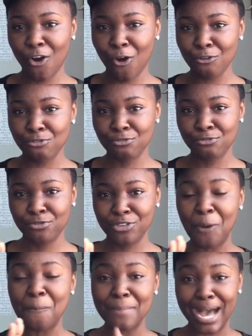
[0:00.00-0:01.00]
of
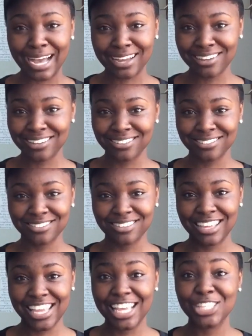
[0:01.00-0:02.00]
your mark
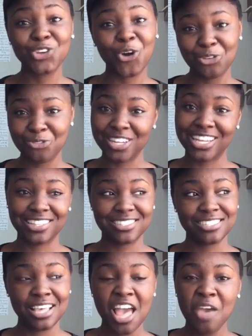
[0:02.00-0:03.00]
is
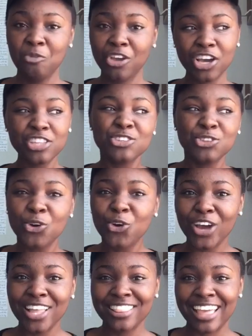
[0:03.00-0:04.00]
confidence, because you don't
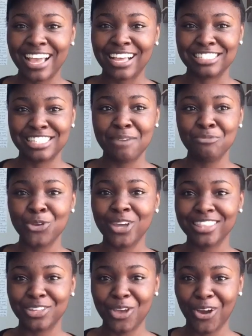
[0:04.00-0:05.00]
go in the exam
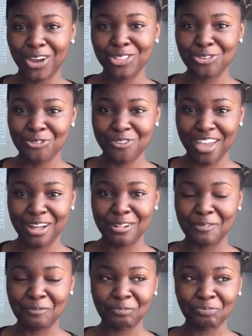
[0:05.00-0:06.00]
knowing that you're going to
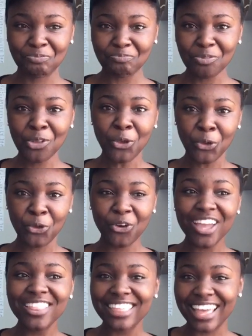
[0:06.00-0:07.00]
fail. You
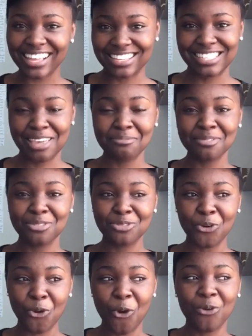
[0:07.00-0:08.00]
go in the exam
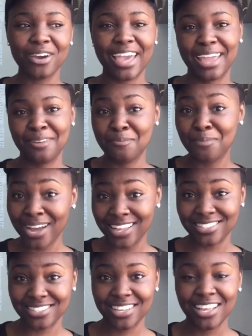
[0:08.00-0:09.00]
to go and
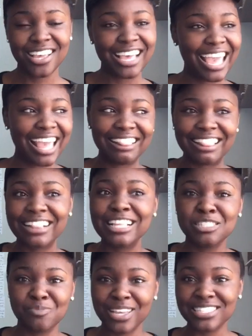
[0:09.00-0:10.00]
pass, and that
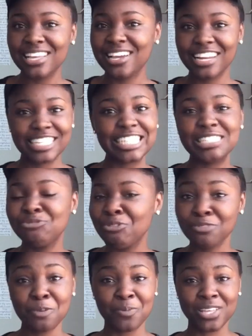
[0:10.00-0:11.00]
is basically just
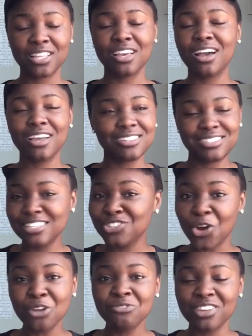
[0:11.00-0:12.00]
50%. It's
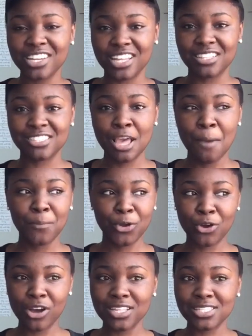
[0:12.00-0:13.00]
just confidence,
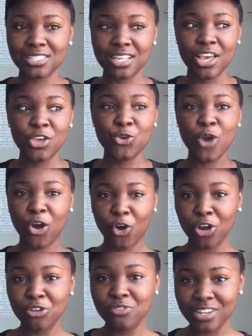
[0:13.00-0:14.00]
because you are
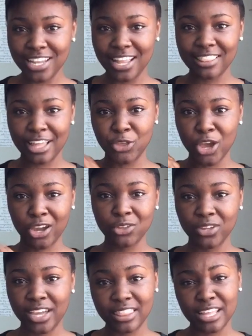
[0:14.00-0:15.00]
confident that you're going
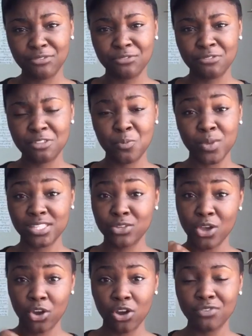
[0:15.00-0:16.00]
to get that
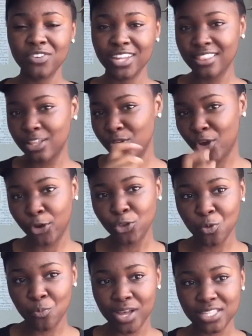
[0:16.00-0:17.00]
50%. You're confident that you're going
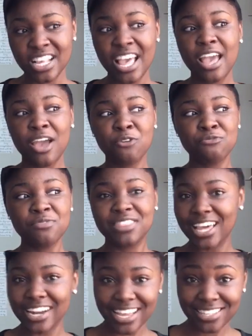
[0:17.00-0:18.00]
to pass.
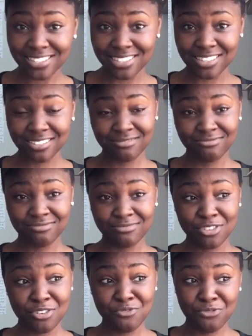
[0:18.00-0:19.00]
The rest,
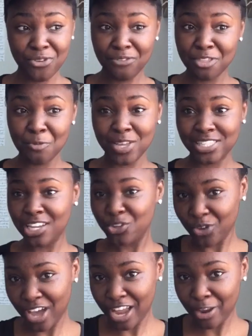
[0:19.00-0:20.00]

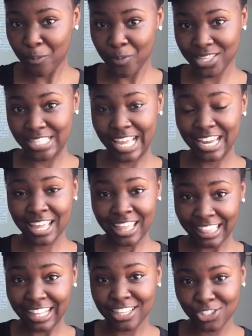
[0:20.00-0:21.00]
50% to 100%,
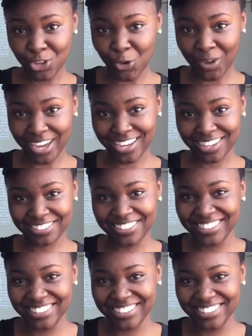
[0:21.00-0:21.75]
that is your work.